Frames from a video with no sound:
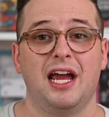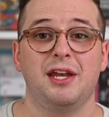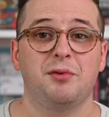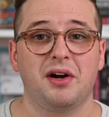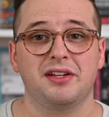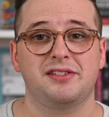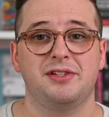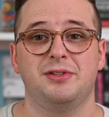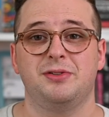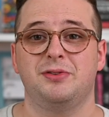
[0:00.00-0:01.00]
and you want
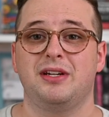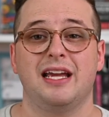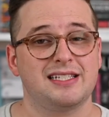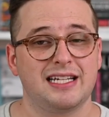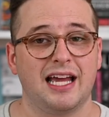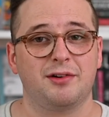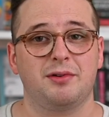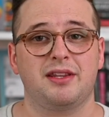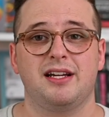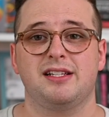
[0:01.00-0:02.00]
to get together
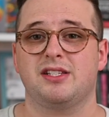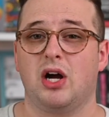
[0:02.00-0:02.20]
with us,